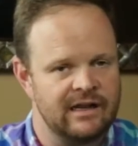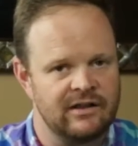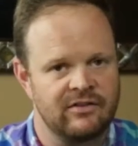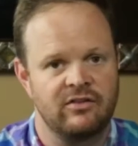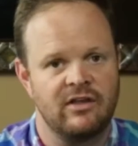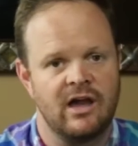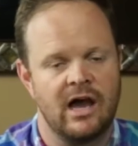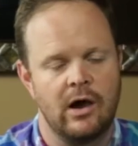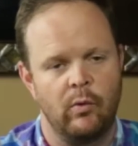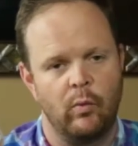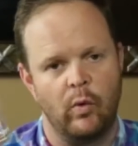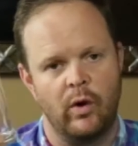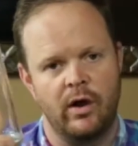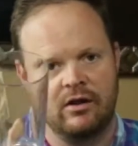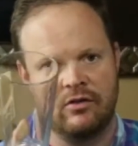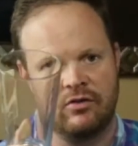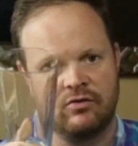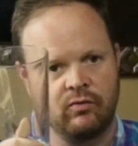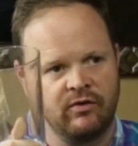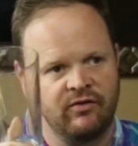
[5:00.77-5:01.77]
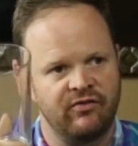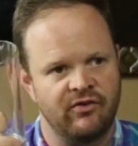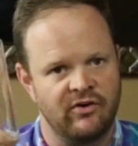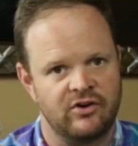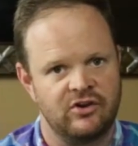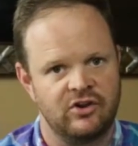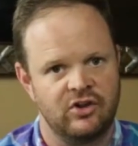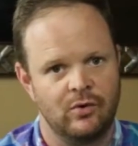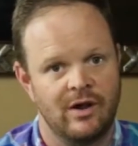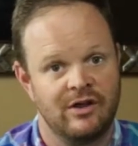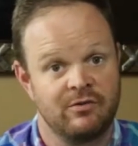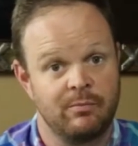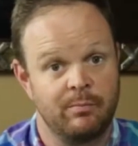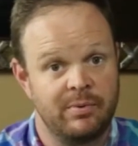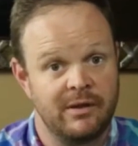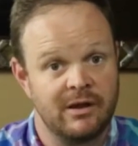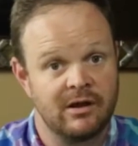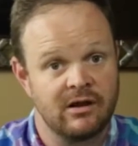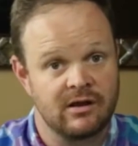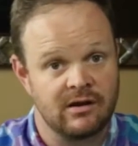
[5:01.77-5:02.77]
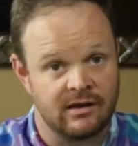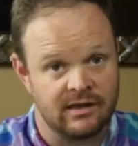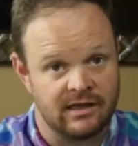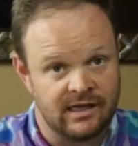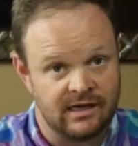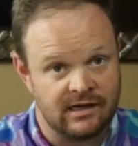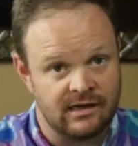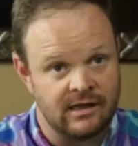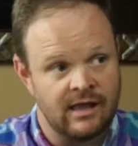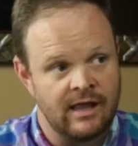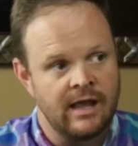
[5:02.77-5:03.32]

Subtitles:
It's not what is referred to as beer clean.